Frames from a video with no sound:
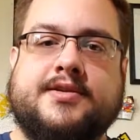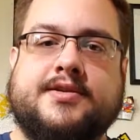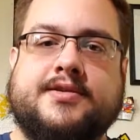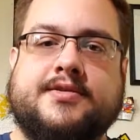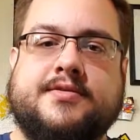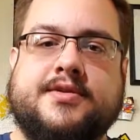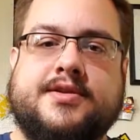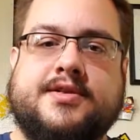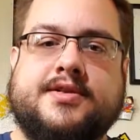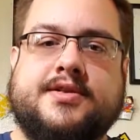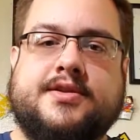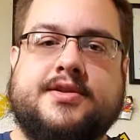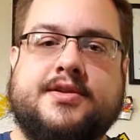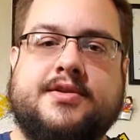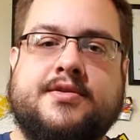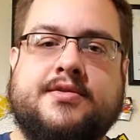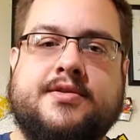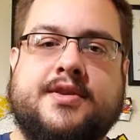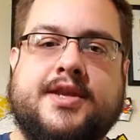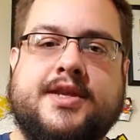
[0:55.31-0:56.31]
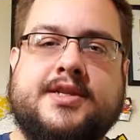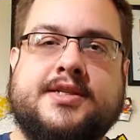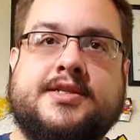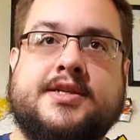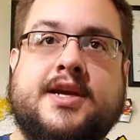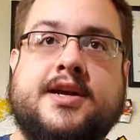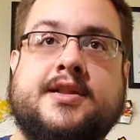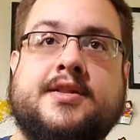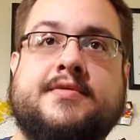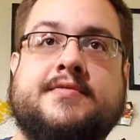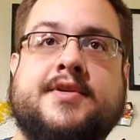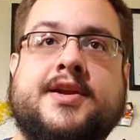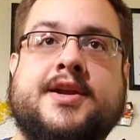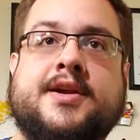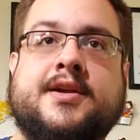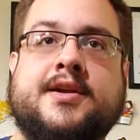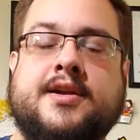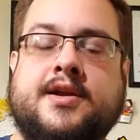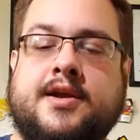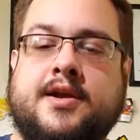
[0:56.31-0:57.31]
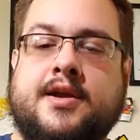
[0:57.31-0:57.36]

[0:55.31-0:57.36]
So it's through the inside of the ring.